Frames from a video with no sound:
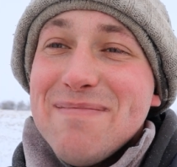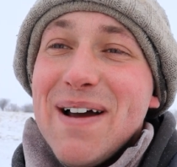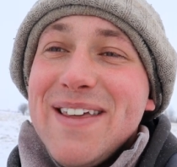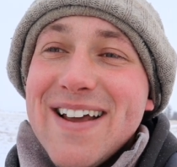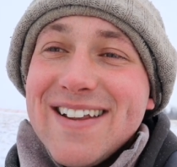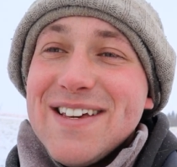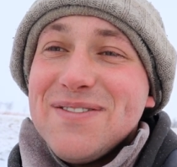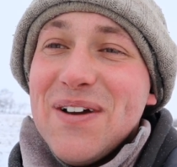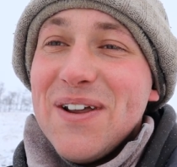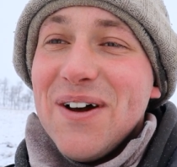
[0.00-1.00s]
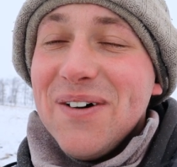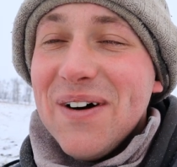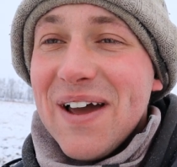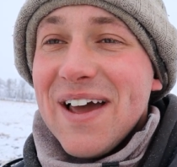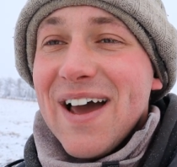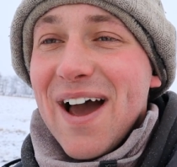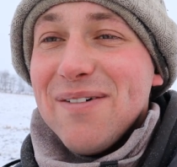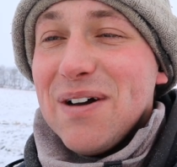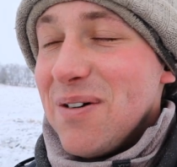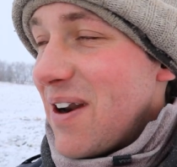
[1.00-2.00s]
by the end of this video, uh,
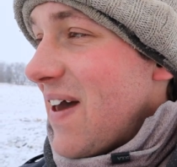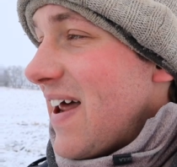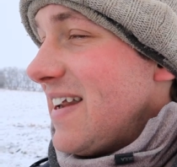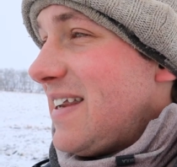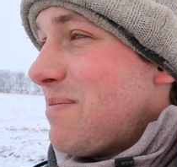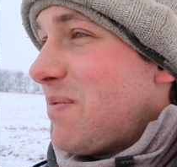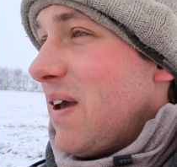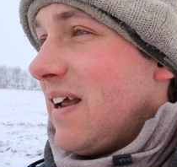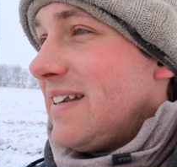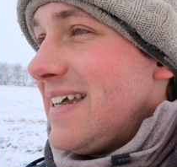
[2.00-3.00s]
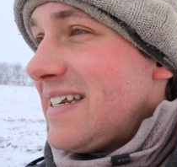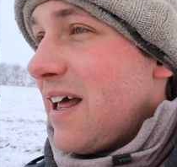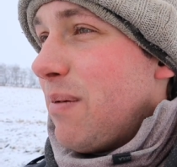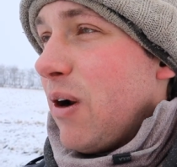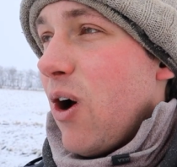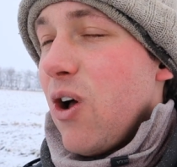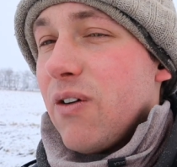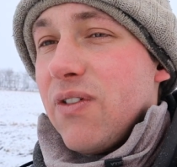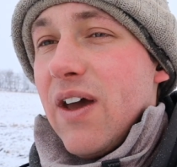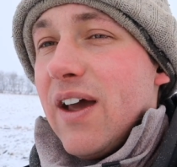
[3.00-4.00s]
we go into that in deep in detail about all
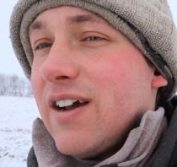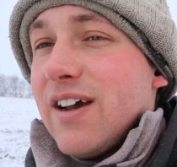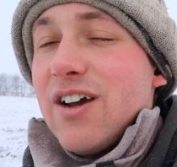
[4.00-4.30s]
of the